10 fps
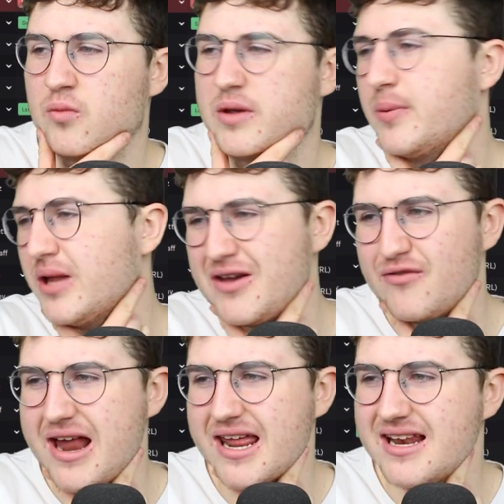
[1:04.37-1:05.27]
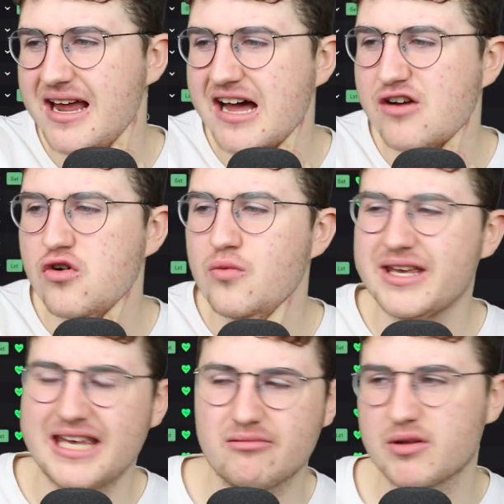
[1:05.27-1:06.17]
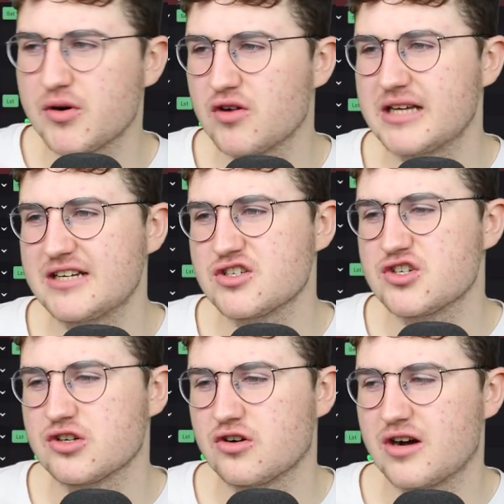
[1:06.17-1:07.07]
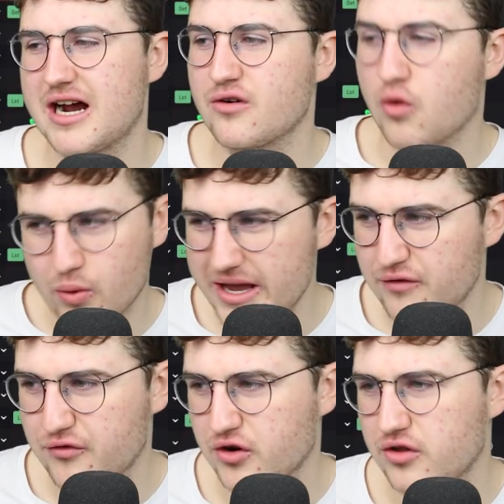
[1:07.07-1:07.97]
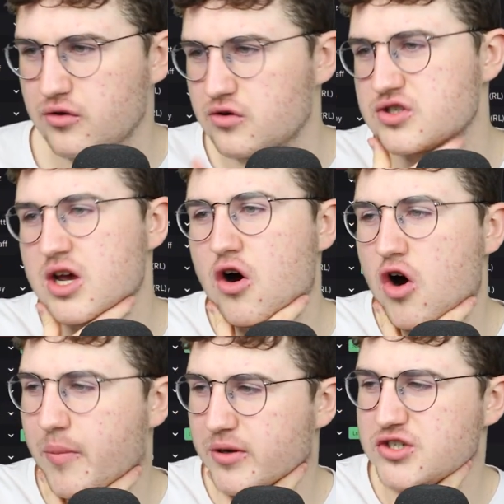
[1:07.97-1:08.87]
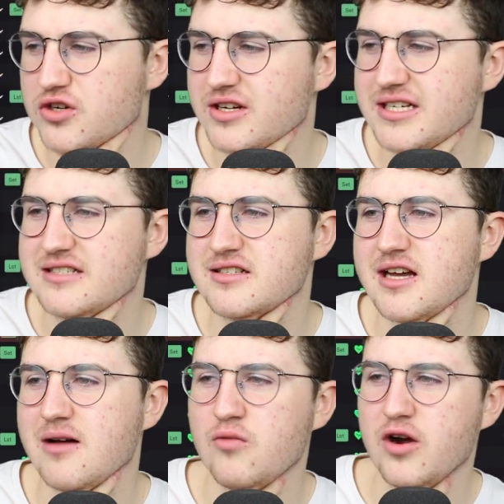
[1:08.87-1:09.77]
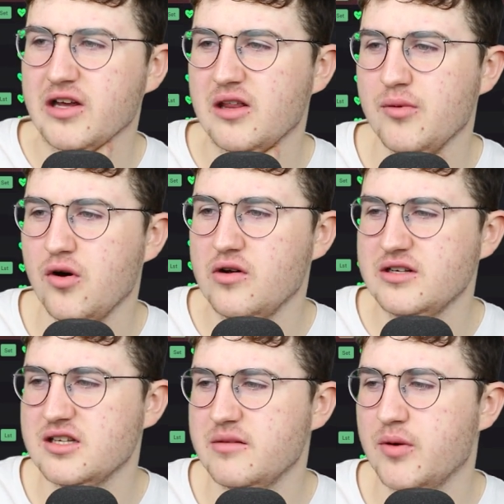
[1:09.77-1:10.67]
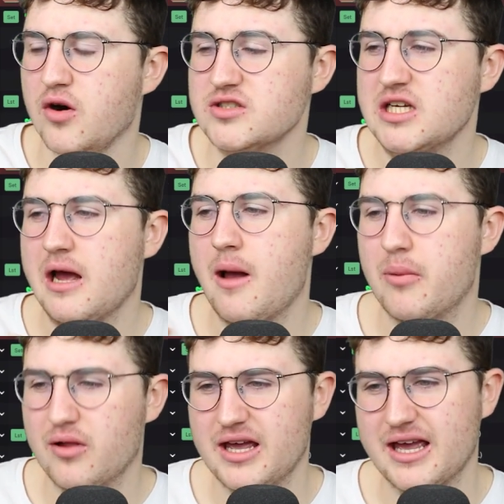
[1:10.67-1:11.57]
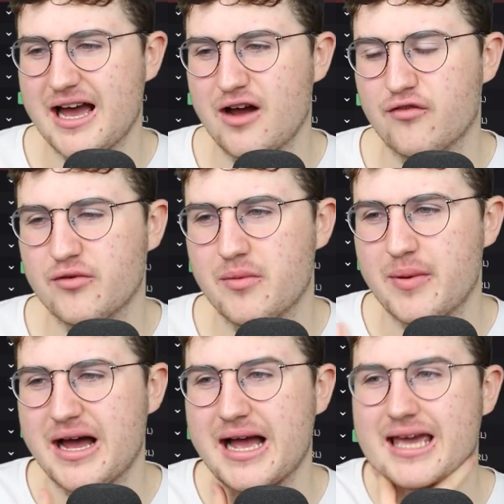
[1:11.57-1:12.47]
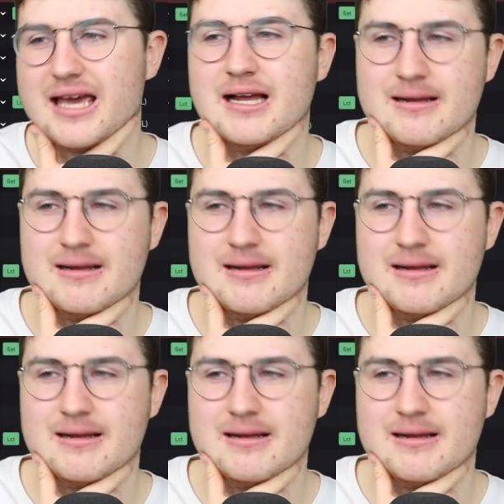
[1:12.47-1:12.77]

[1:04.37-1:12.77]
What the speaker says: we play very narrow, we keep the ball nice and short and wait for those opportunities to come, working the ball into the box. Playing it out from the back,